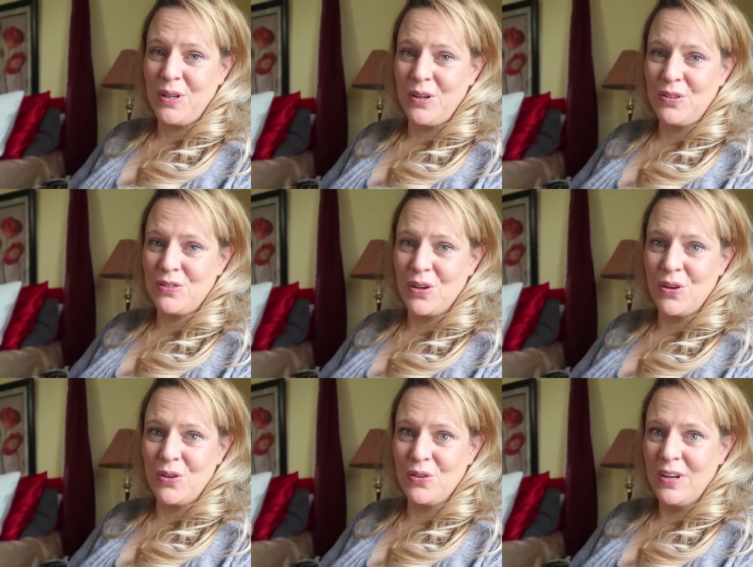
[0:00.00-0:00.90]
We are
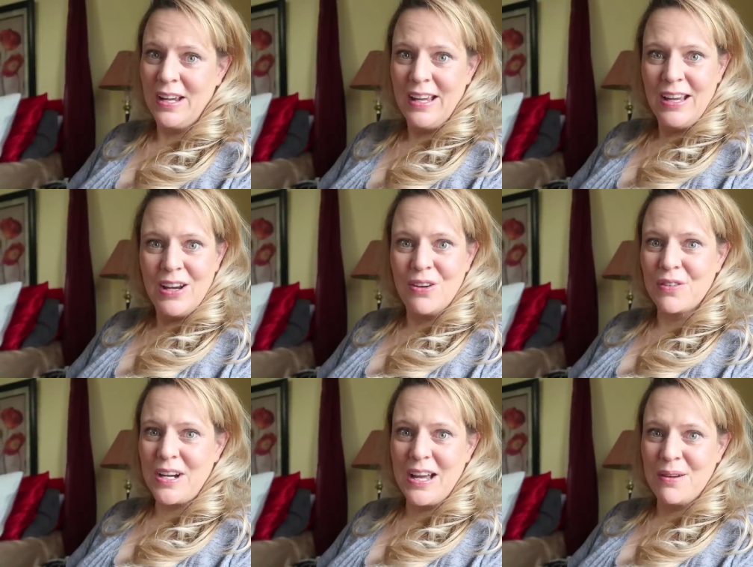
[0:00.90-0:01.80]
so
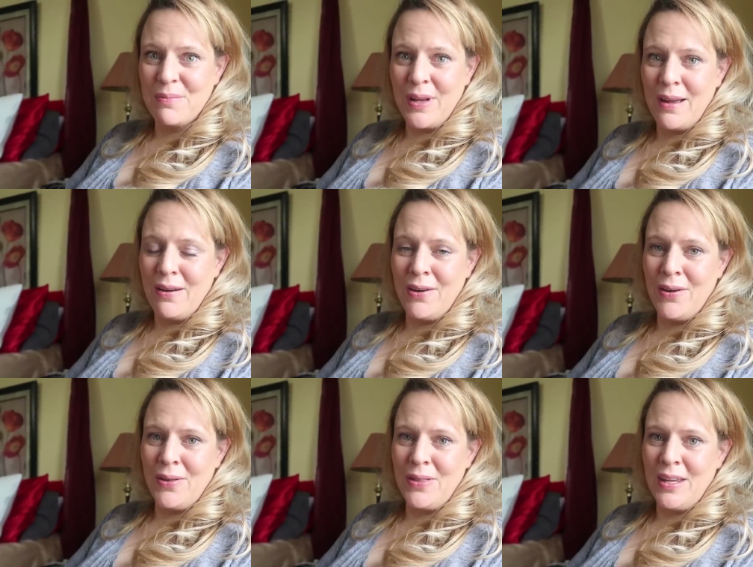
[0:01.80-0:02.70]
overcome by
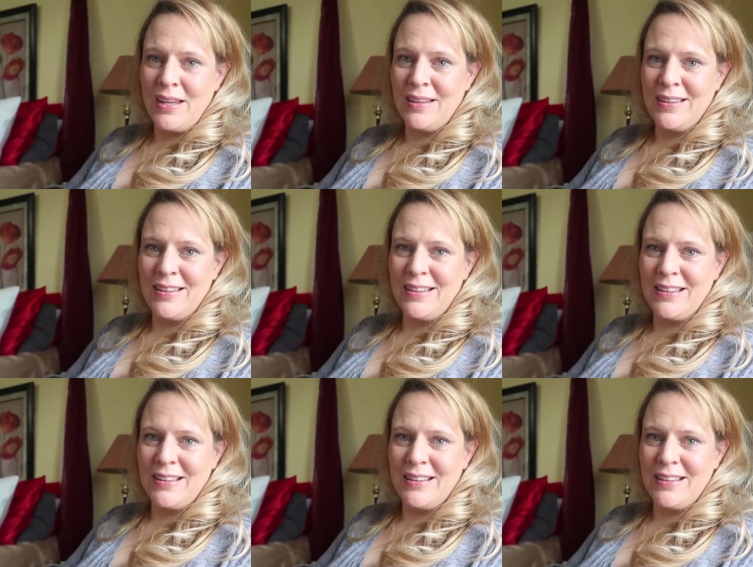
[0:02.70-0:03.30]
all the